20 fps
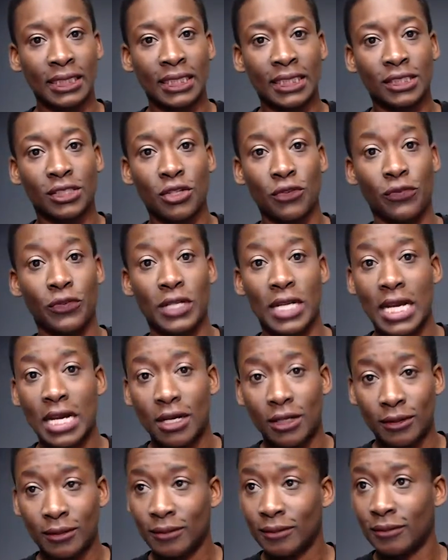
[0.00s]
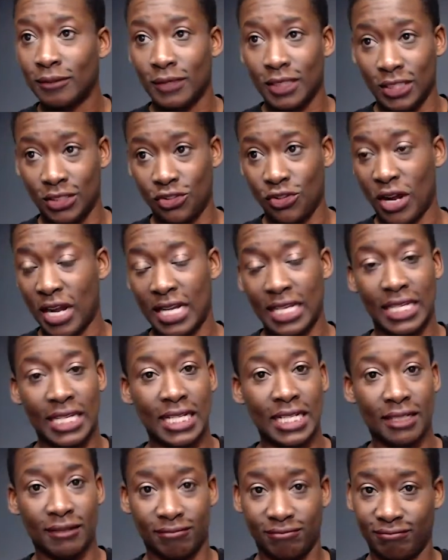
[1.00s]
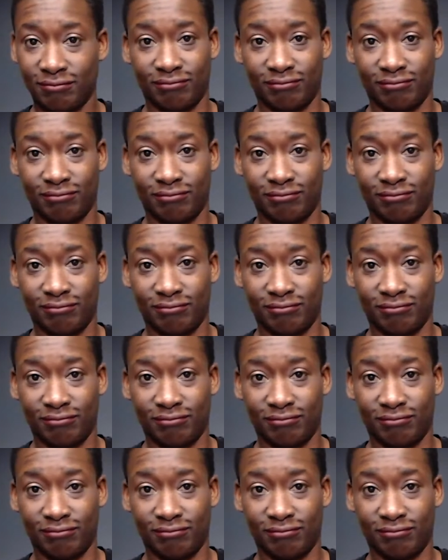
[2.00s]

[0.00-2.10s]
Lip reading: So for now, just try to get,